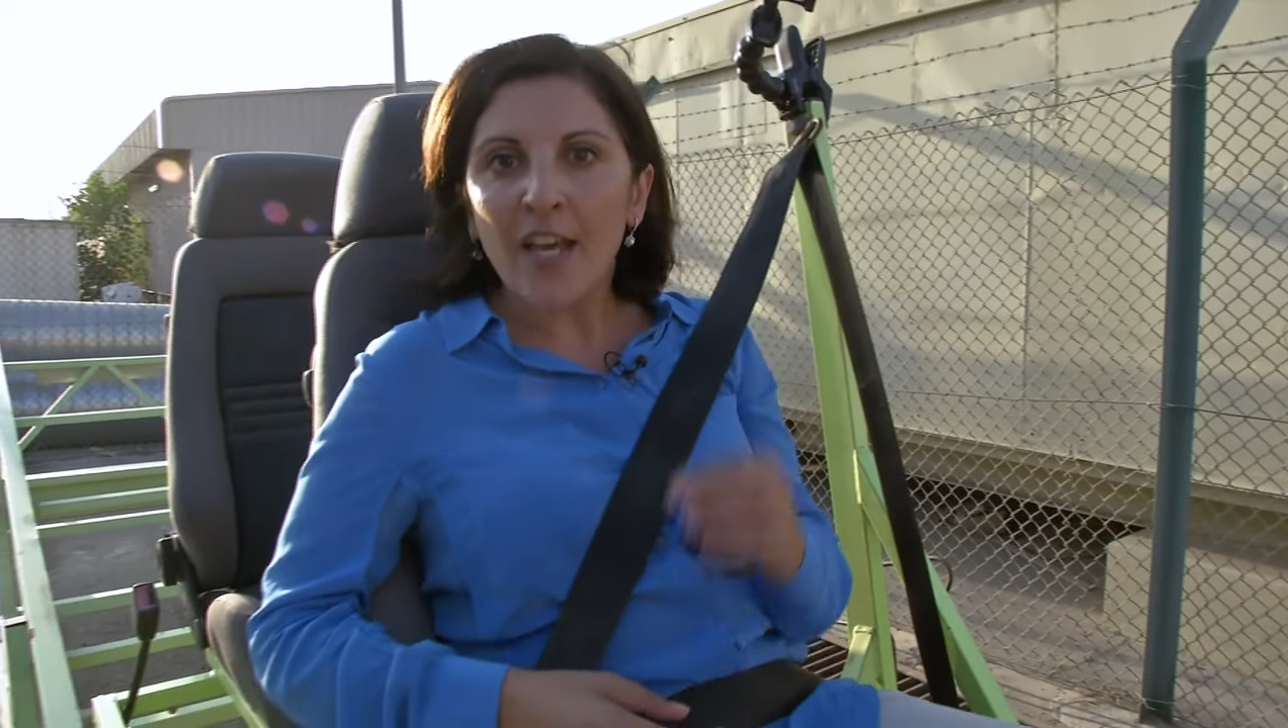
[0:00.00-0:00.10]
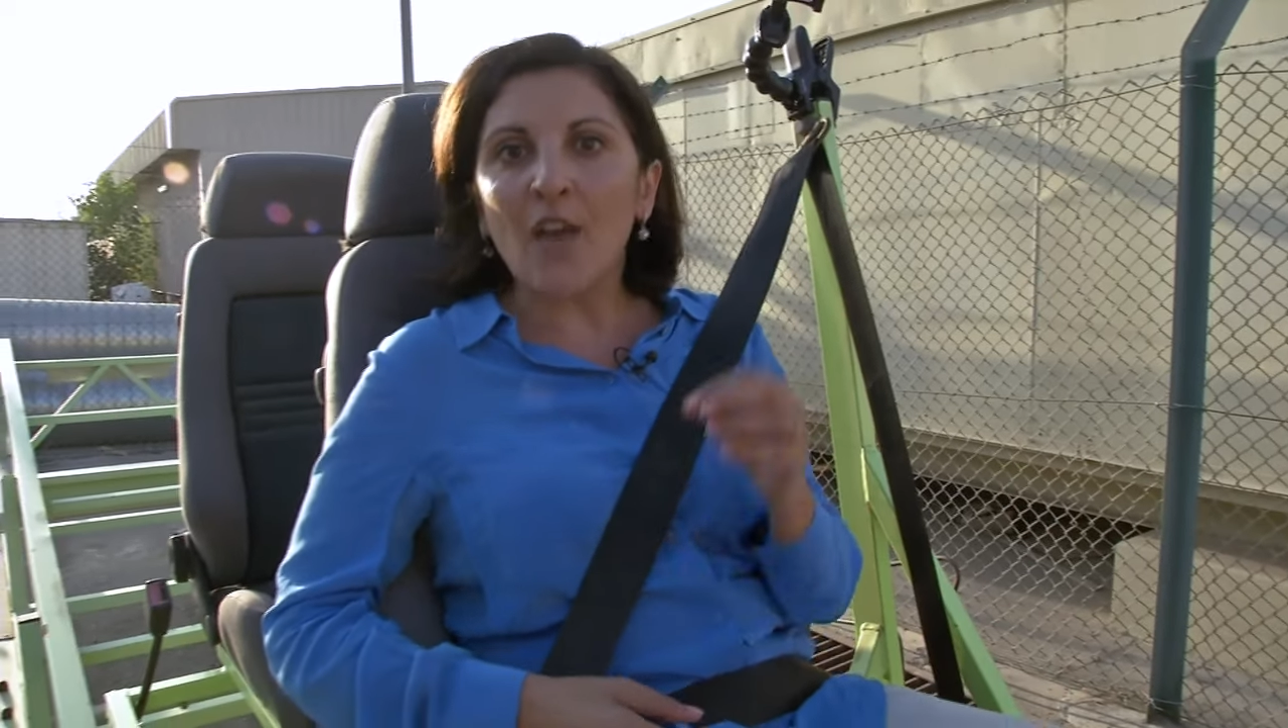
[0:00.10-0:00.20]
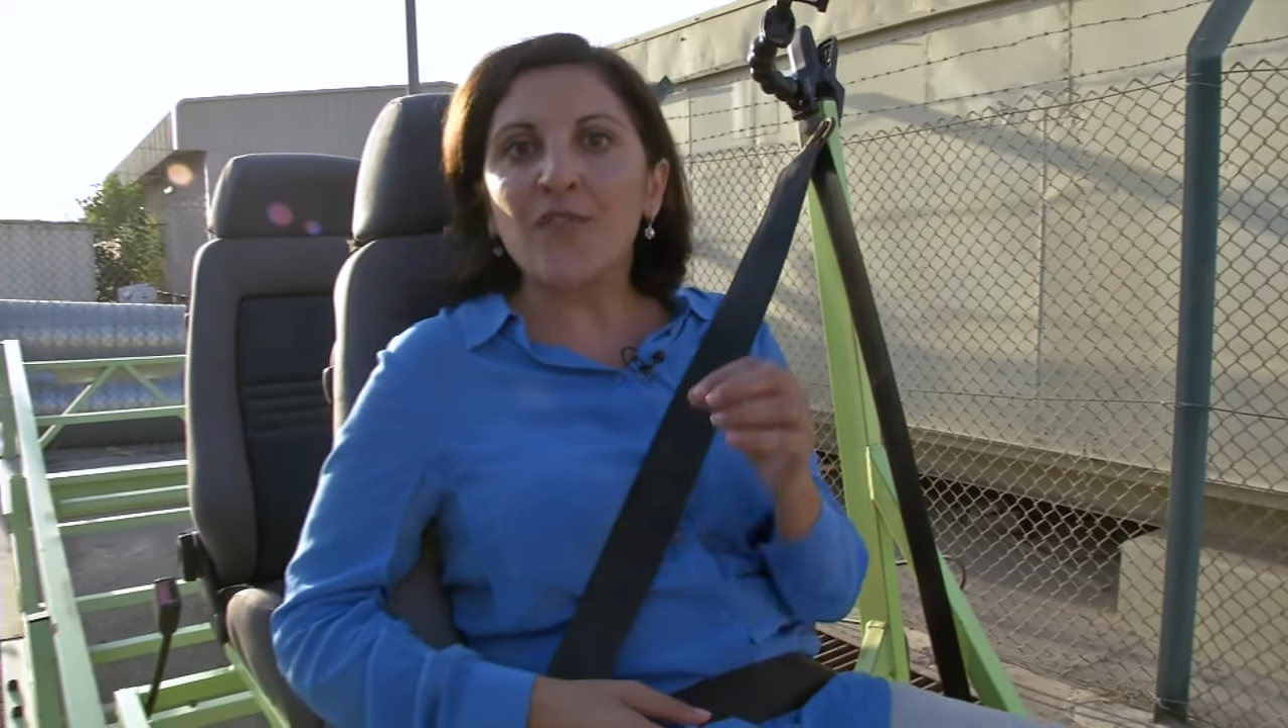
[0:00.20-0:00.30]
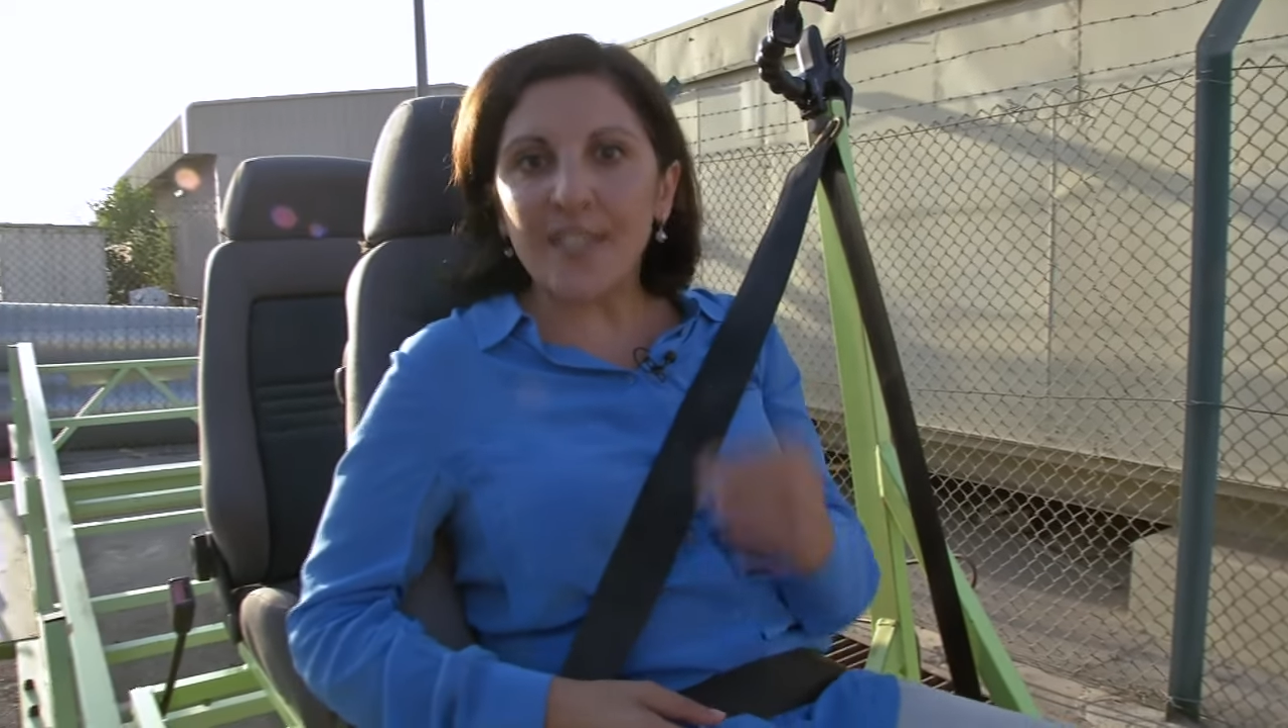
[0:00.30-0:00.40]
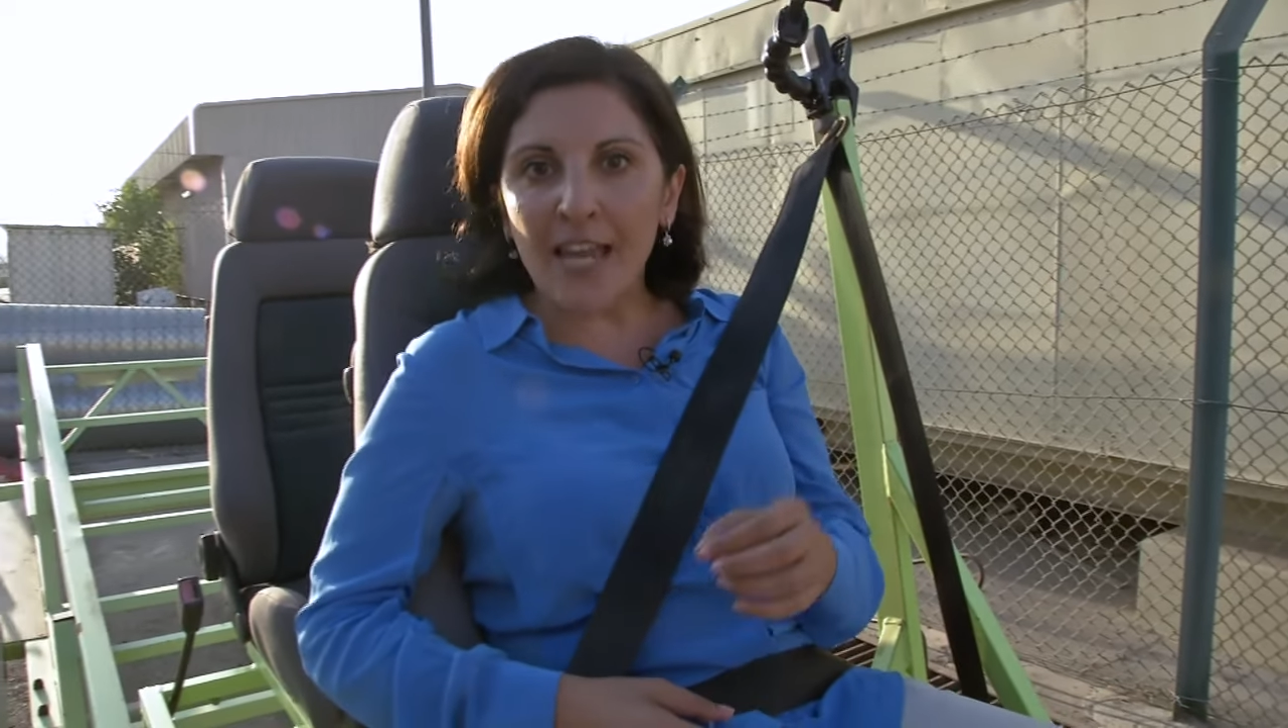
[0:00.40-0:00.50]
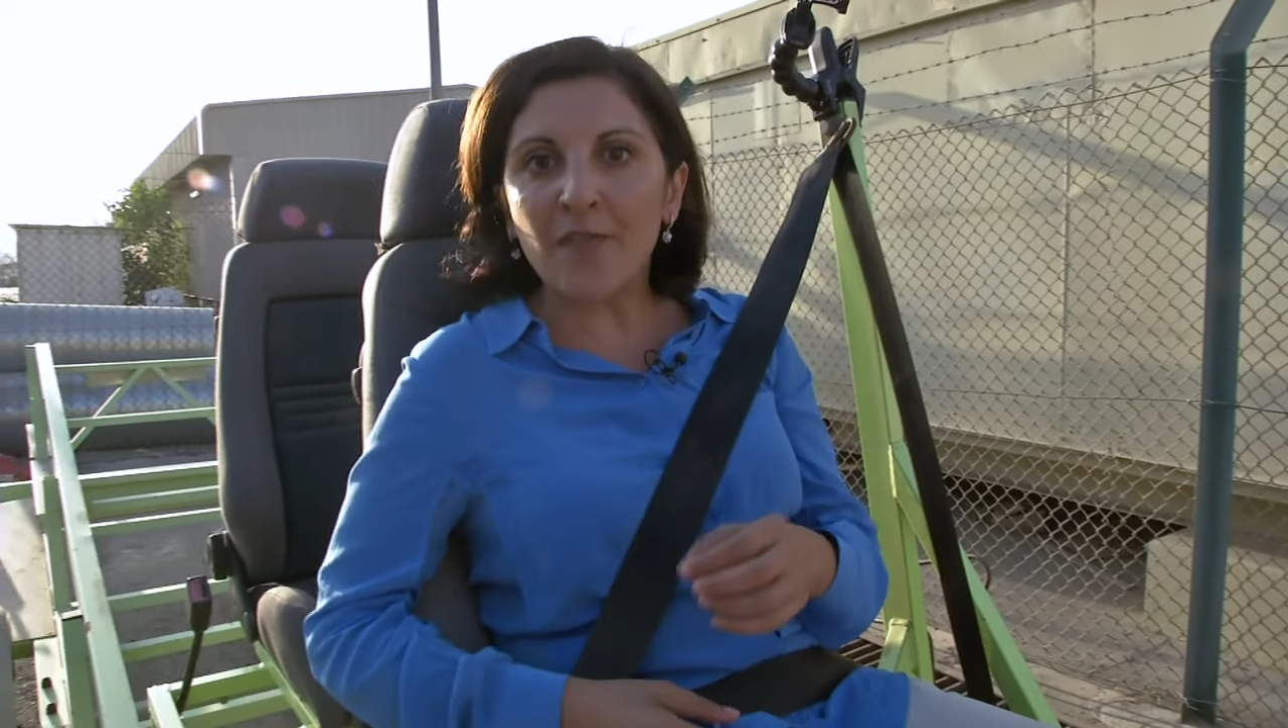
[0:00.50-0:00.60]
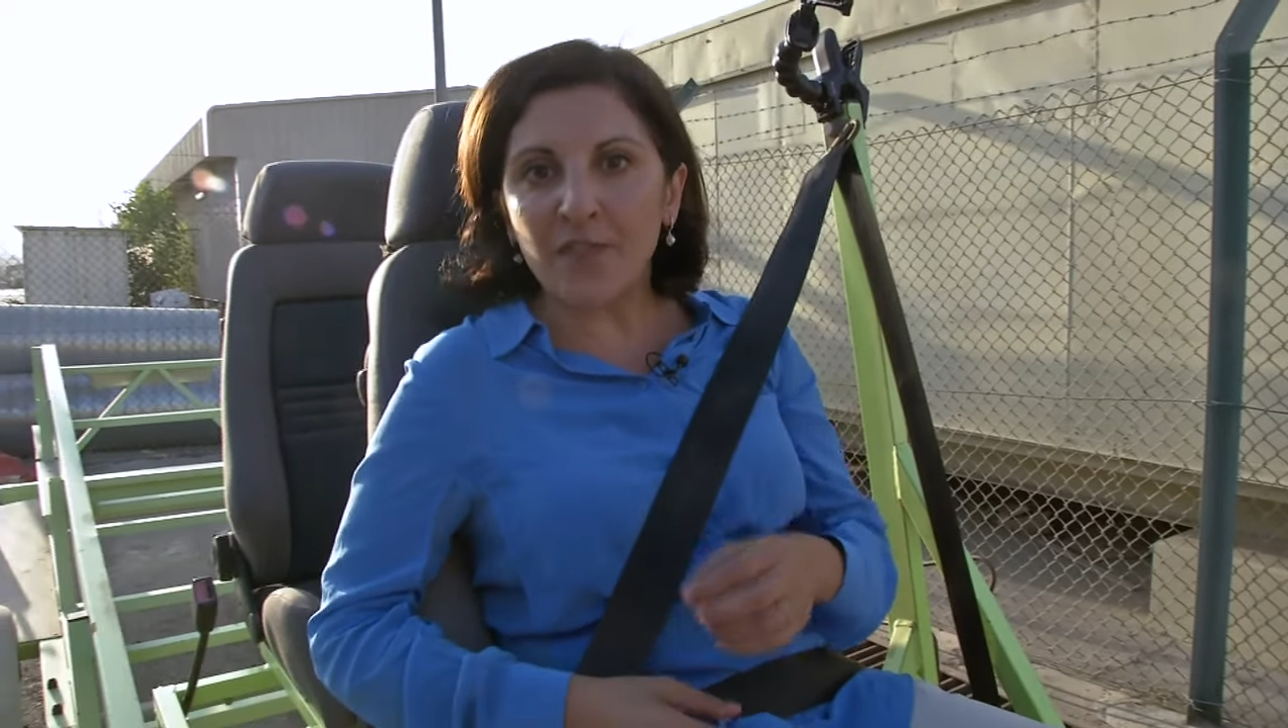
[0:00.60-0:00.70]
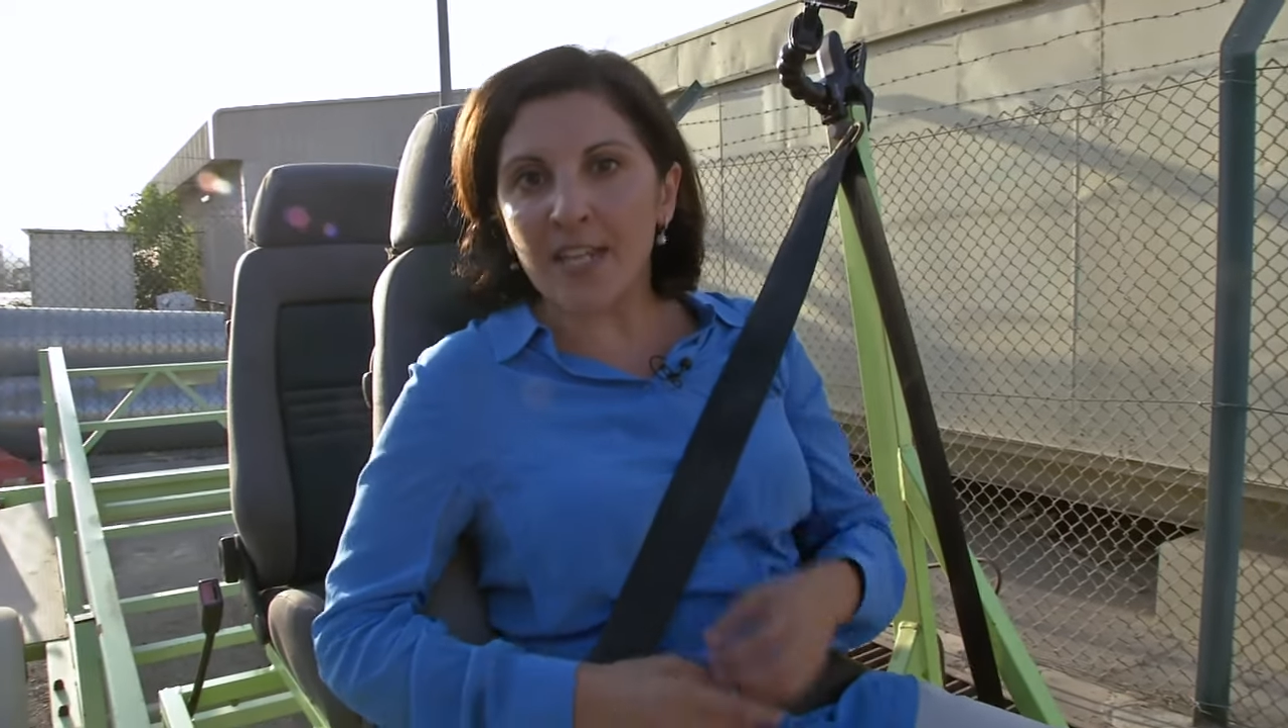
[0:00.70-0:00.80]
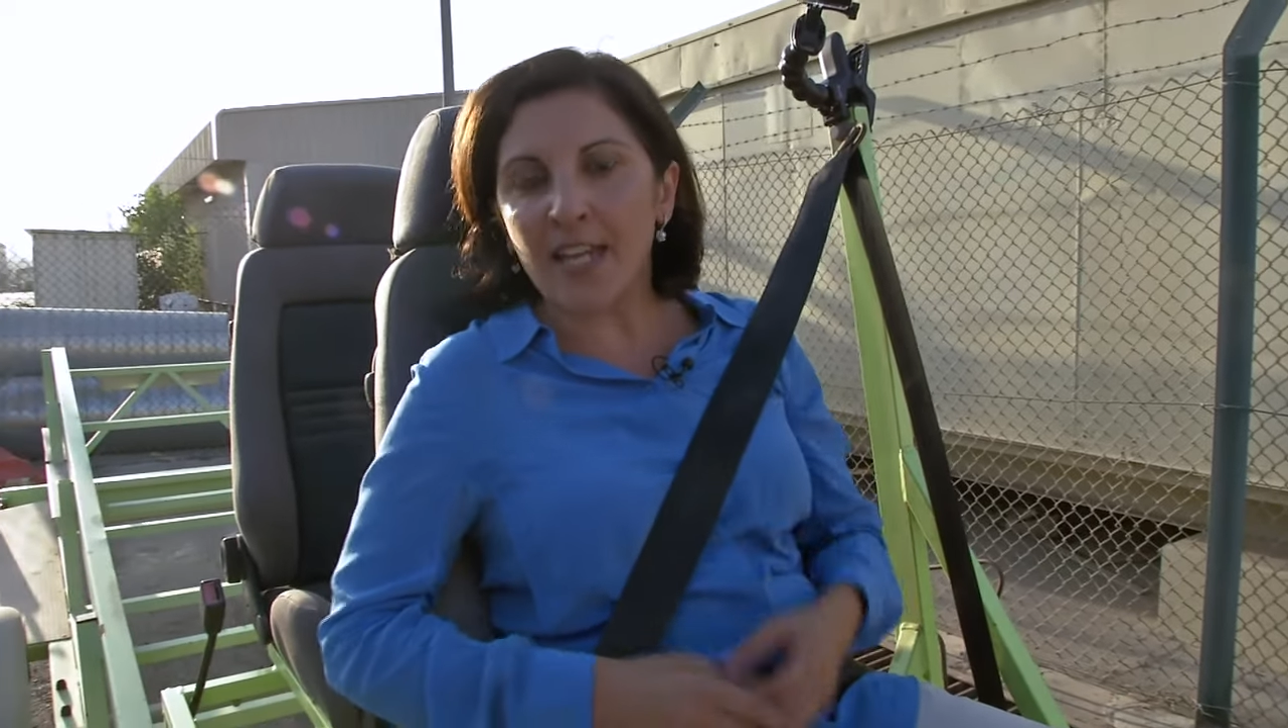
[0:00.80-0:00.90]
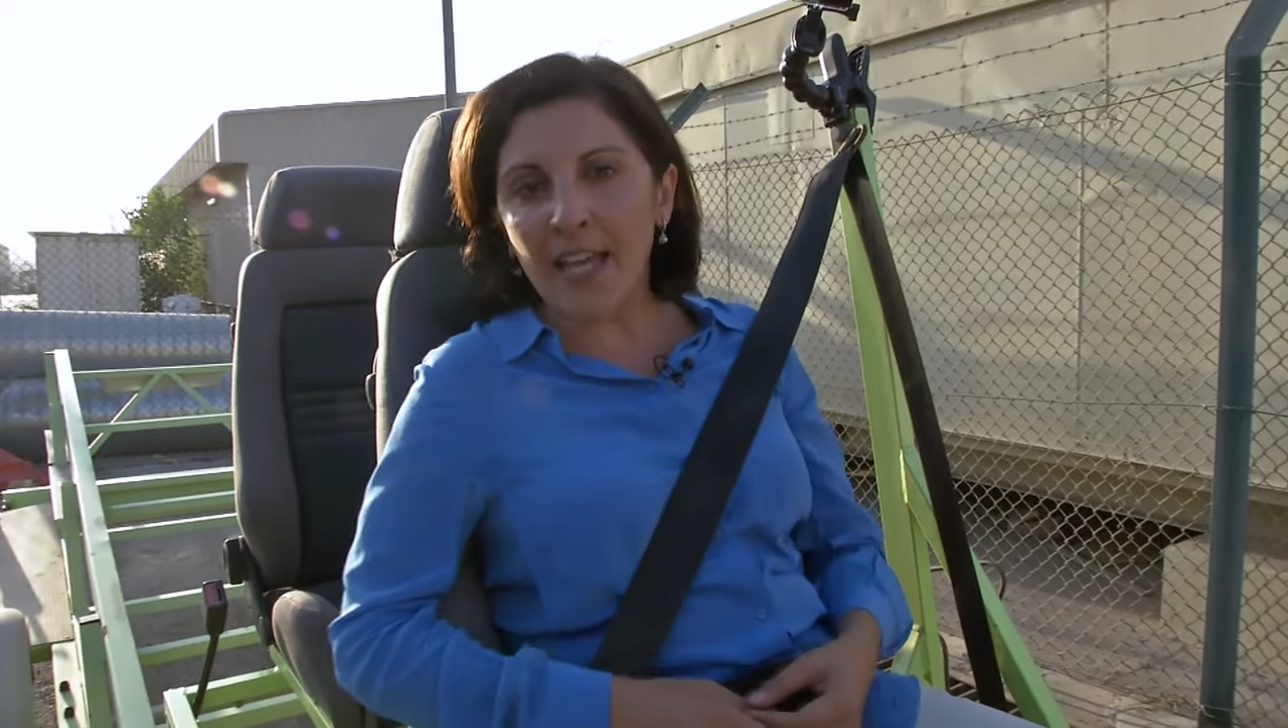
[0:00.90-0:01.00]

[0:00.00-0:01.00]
of safety